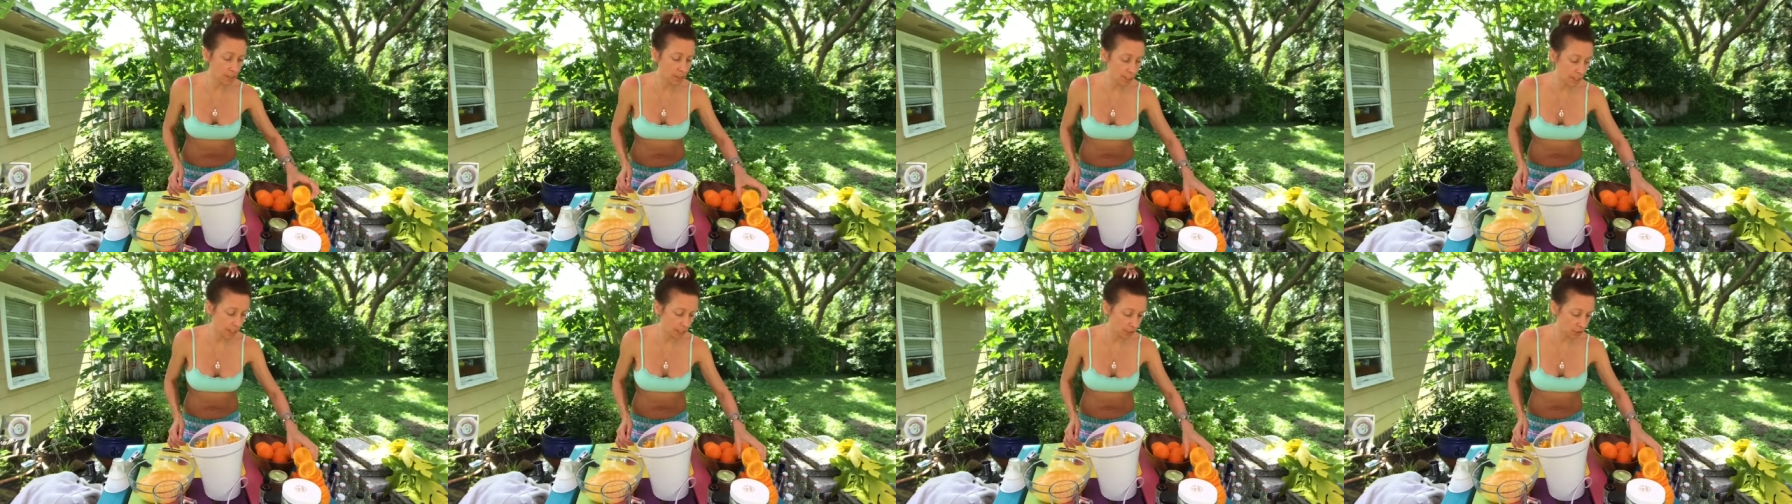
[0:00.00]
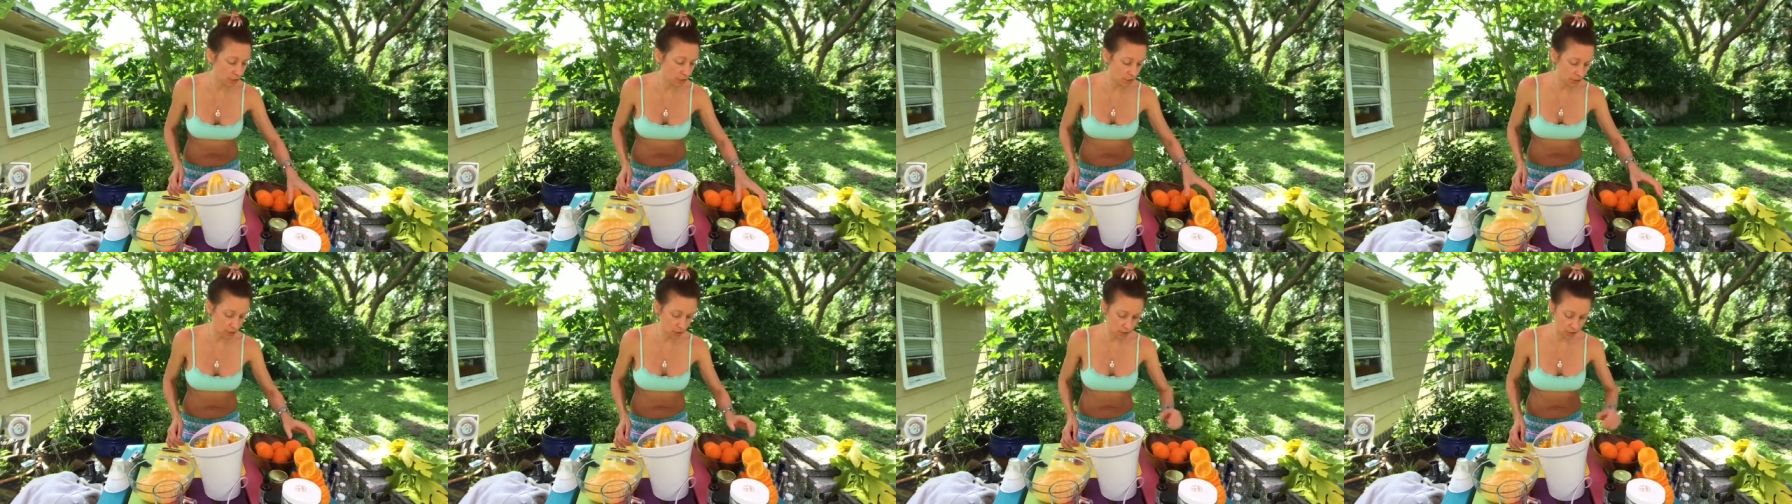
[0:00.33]

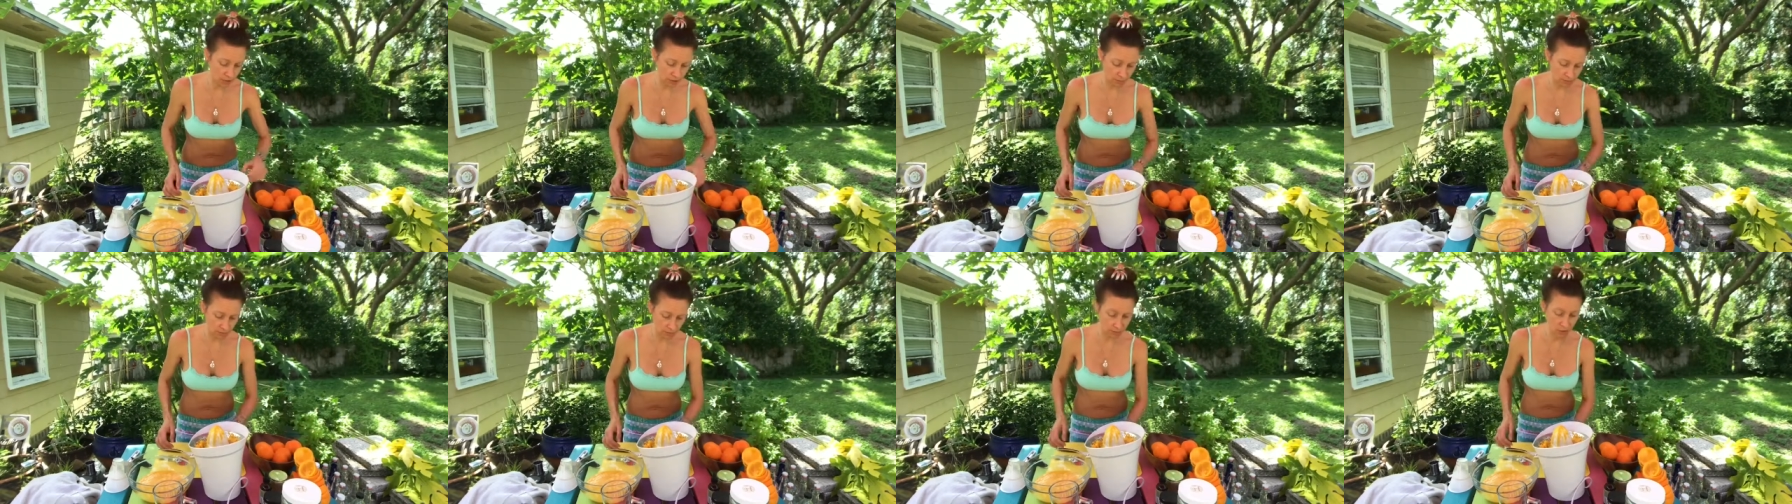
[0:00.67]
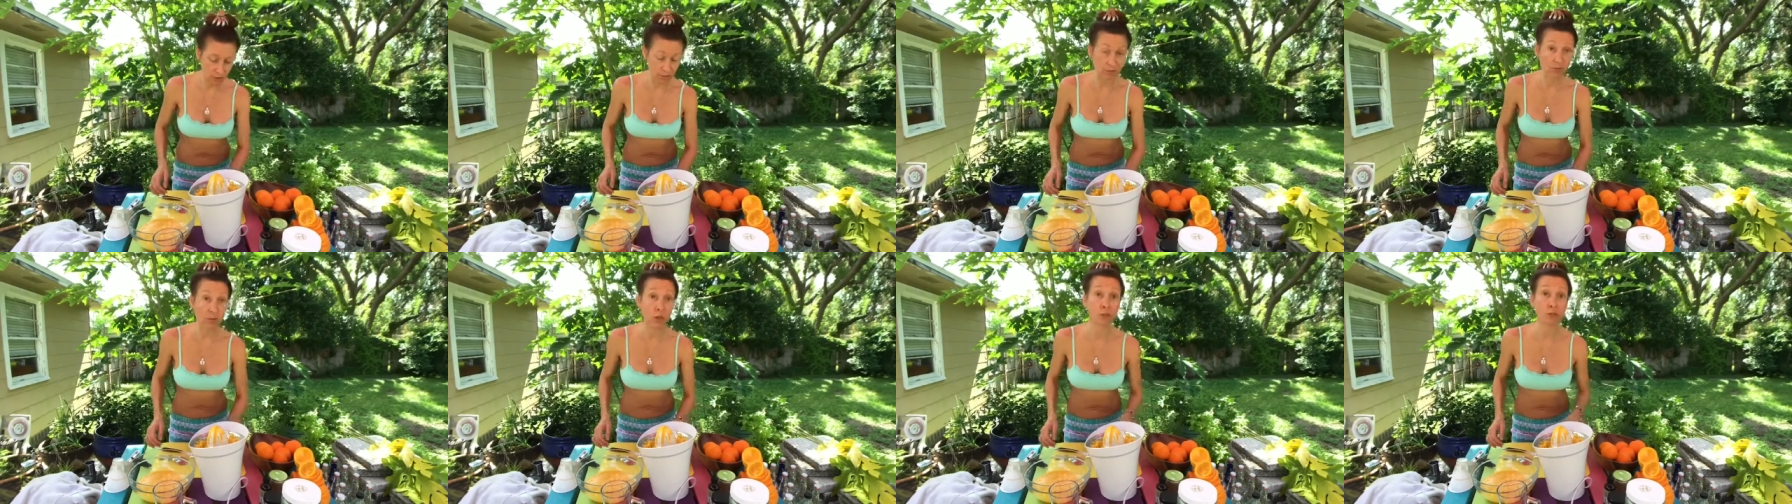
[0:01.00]
attention,
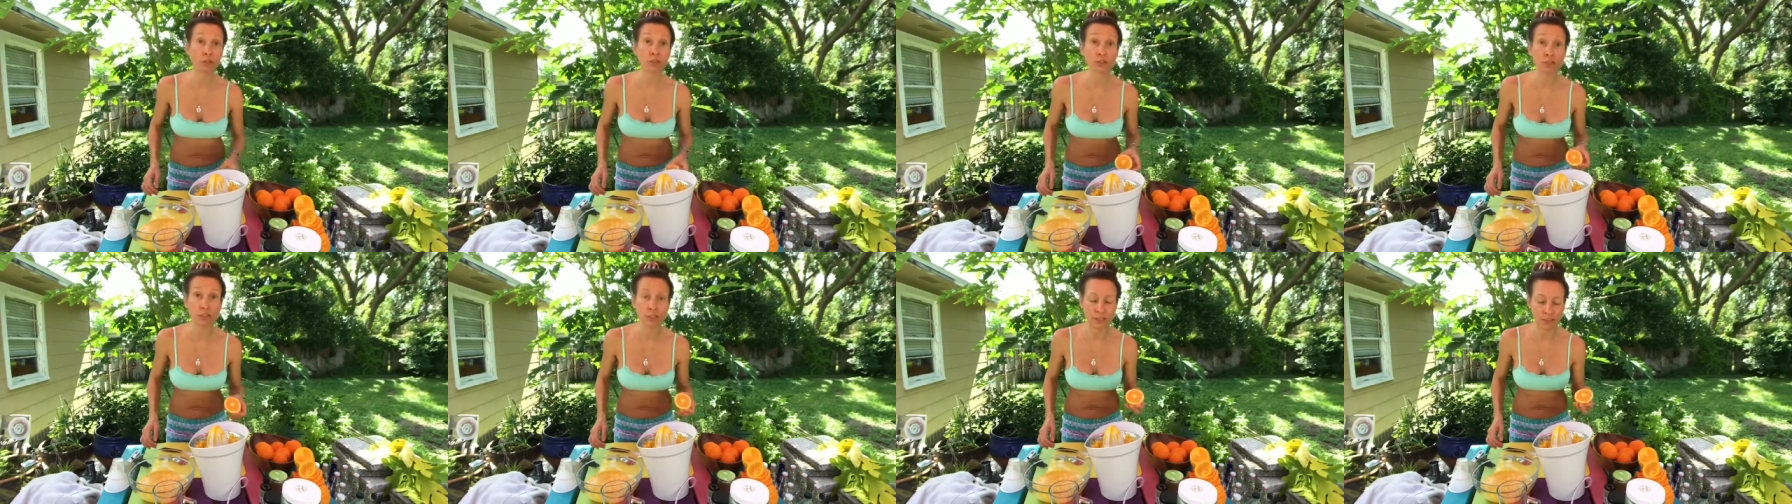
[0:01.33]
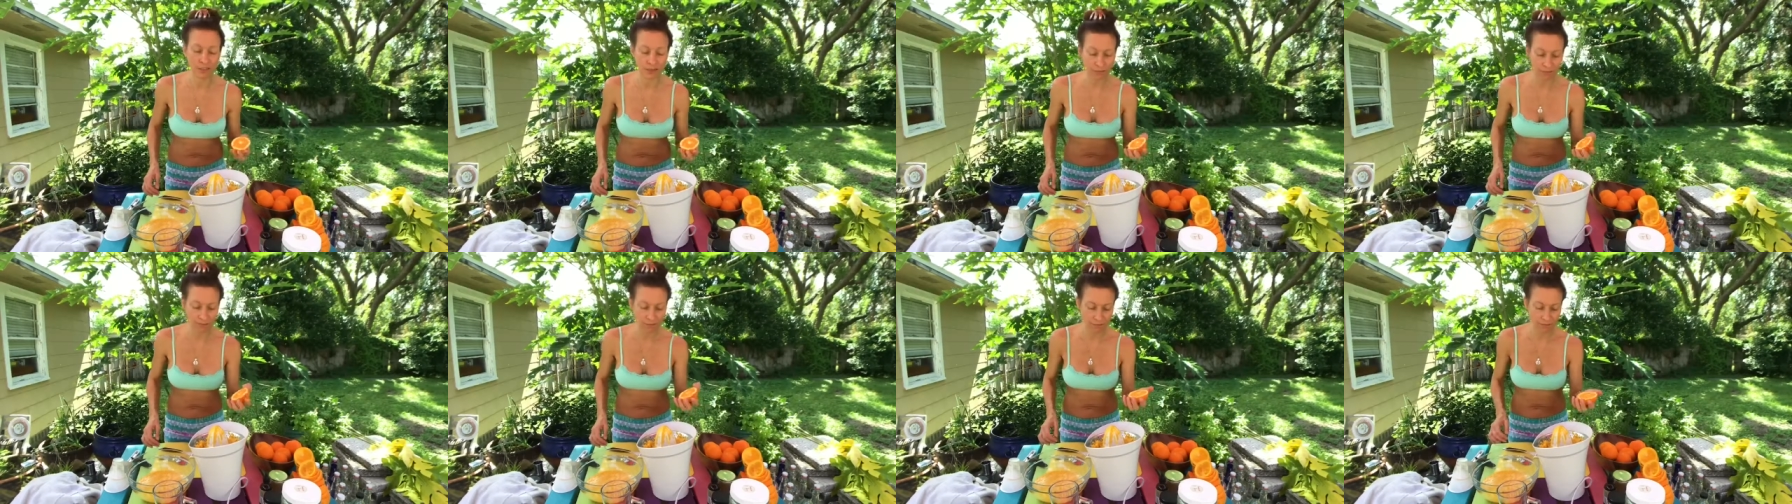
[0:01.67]

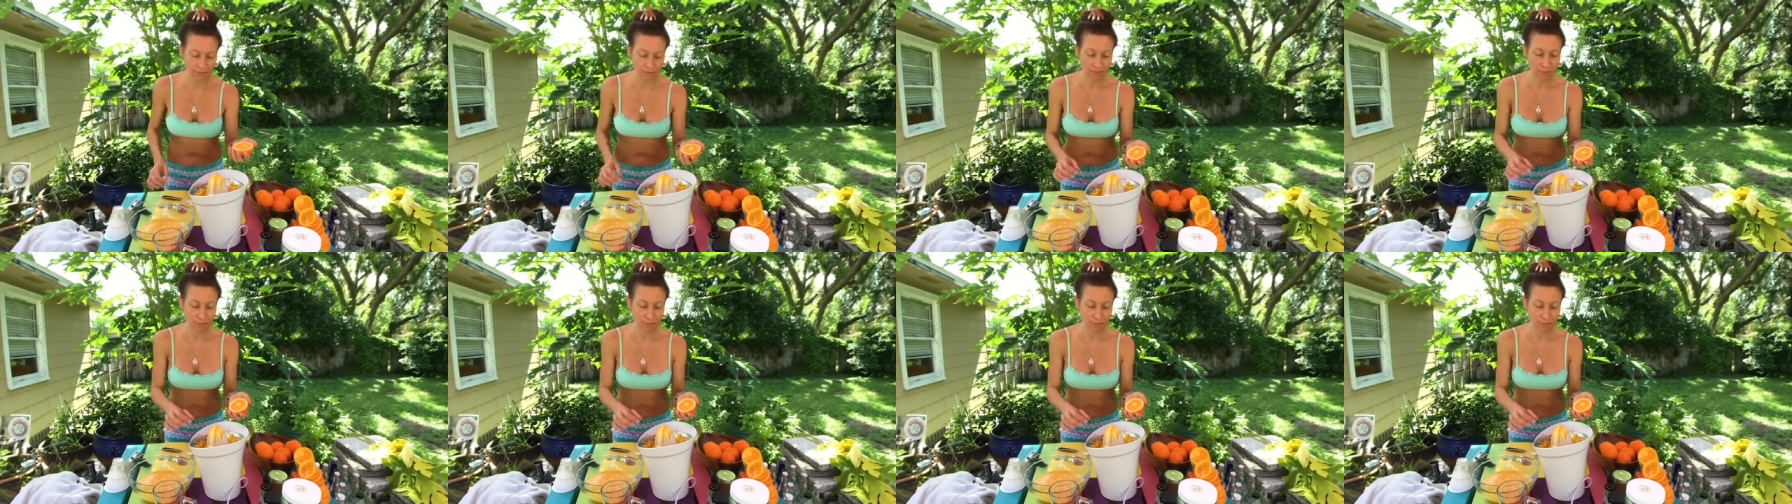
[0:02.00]
devotion,